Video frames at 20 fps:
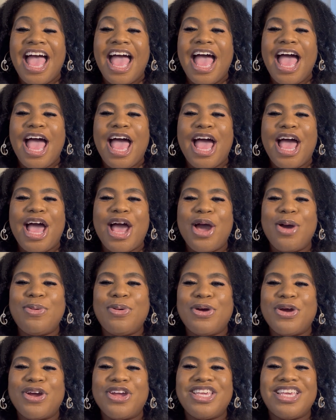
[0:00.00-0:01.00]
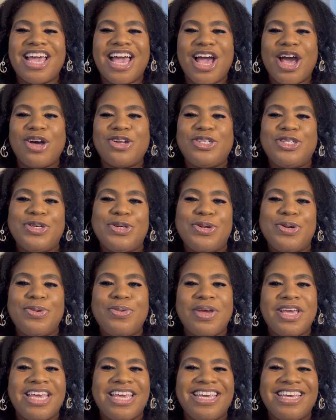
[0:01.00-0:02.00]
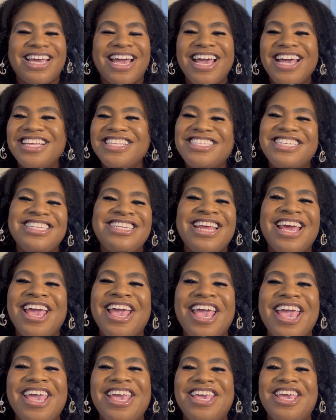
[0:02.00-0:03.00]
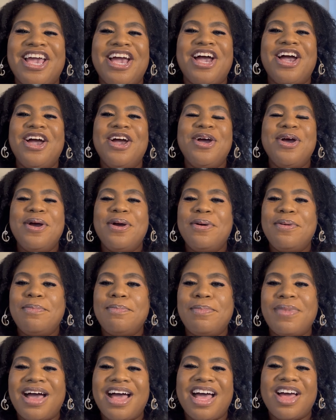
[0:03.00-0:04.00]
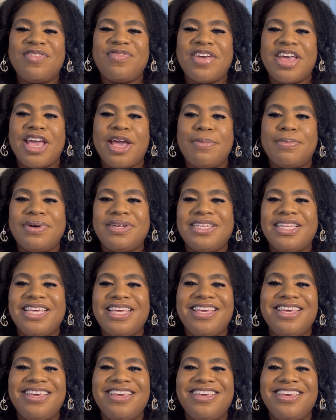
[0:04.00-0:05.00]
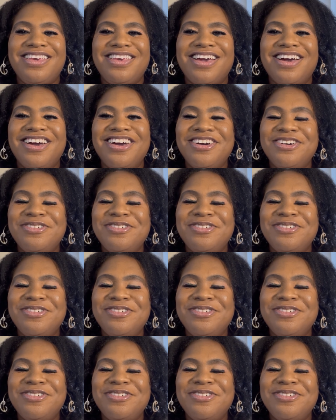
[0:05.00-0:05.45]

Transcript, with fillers: How are y'all doing today, my family?